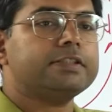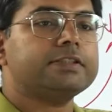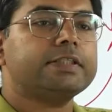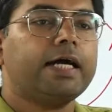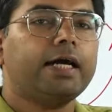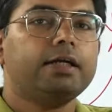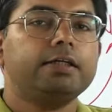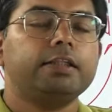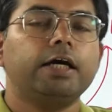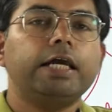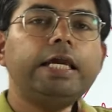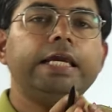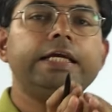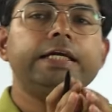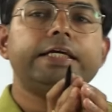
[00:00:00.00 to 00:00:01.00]
is that the
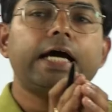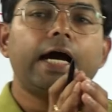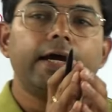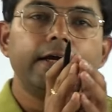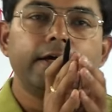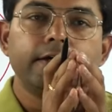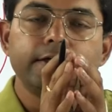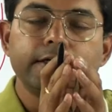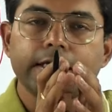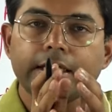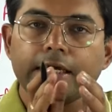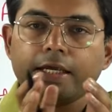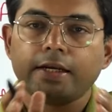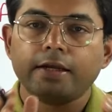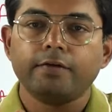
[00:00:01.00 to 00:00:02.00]
entire
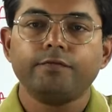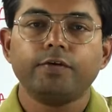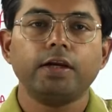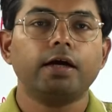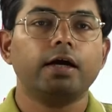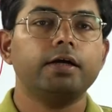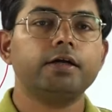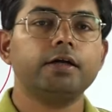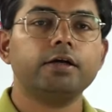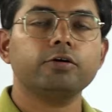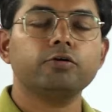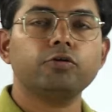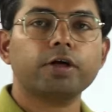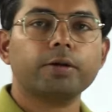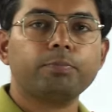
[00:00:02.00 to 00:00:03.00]
DNA will
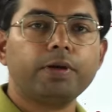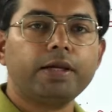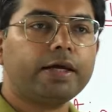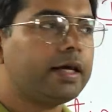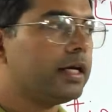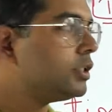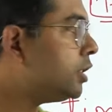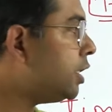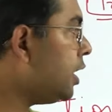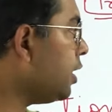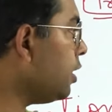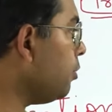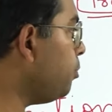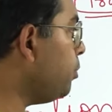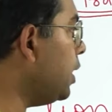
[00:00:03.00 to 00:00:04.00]
undergo replication
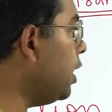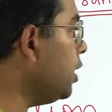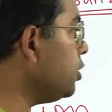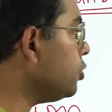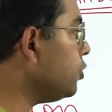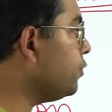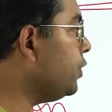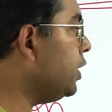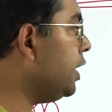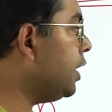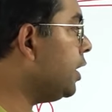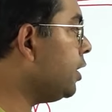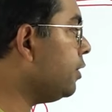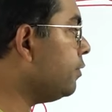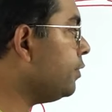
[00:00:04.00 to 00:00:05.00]
and a part of
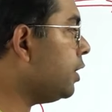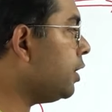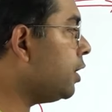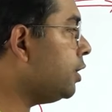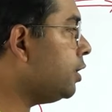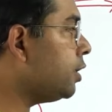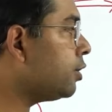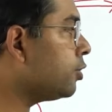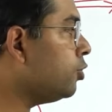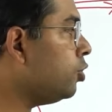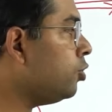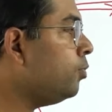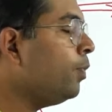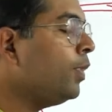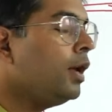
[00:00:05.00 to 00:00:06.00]
DNA will
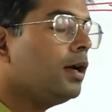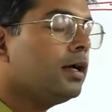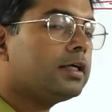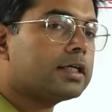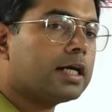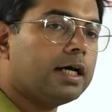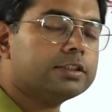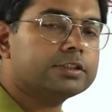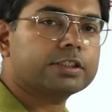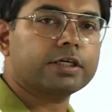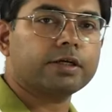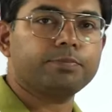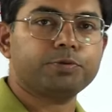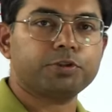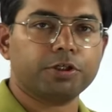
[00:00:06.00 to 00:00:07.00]
undergo
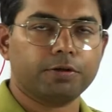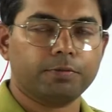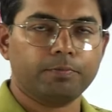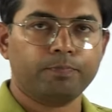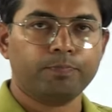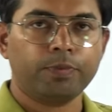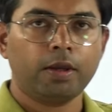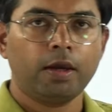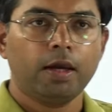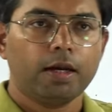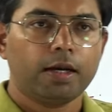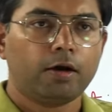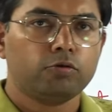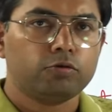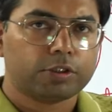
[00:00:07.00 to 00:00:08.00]
transcription.
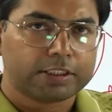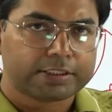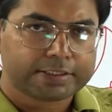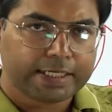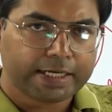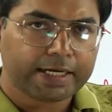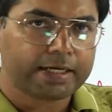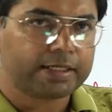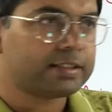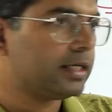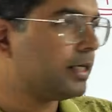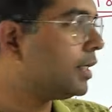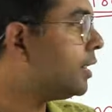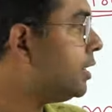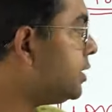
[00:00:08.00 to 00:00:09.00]
Now the second
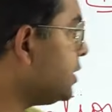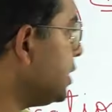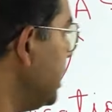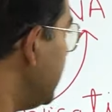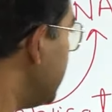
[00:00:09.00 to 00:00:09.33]
thing is